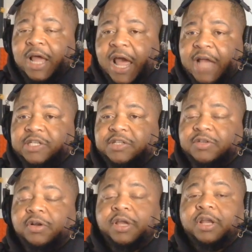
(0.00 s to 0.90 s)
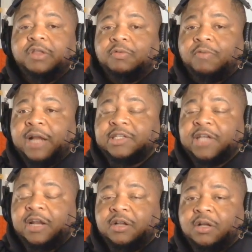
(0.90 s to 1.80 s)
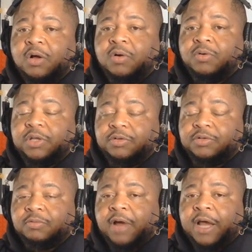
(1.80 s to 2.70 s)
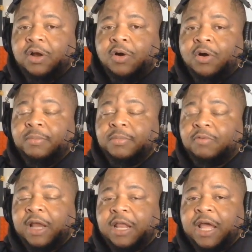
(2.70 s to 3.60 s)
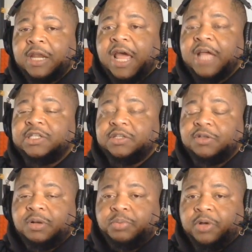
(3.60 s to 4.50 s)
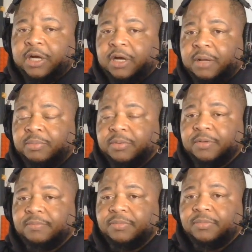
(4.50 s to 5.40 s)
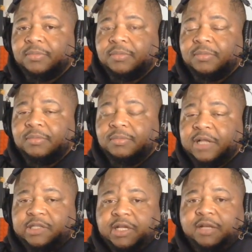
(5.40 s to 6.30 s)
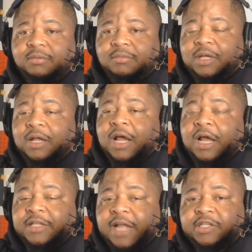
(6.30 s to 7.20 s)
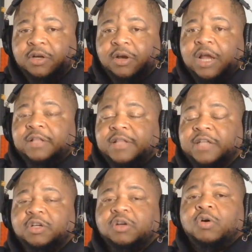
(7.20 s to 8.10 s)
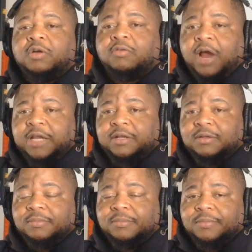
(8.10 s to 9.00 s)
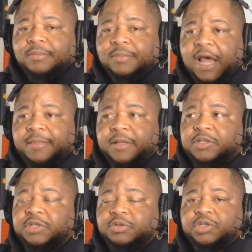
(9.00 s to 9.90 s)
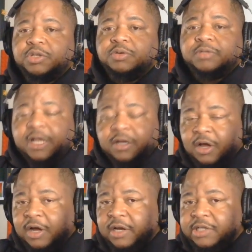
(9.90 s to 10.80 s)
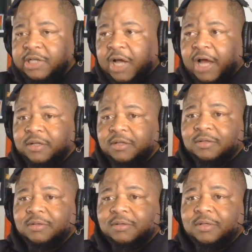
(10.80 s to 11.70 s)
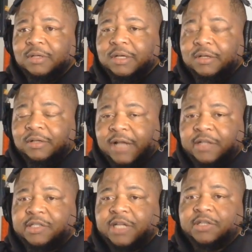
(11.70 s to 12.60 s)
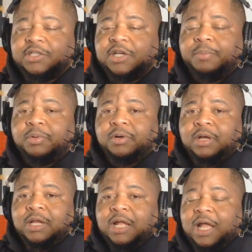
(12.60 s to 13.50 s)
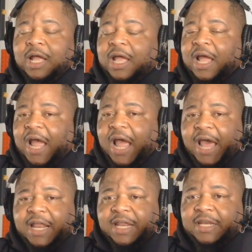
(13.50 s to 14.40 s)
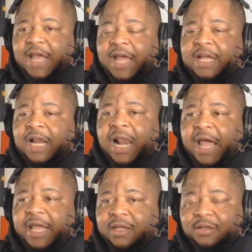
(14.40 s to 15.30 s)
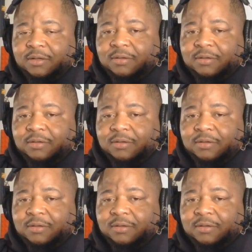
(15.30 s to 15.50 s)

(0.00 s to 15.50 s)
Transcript: and she's going to get on the right side of the goal, use her right arm, right hand, and she's going to put it up. That's it. That's her going right. And then she'll shoot that ugly shot, that set jumper, and clank.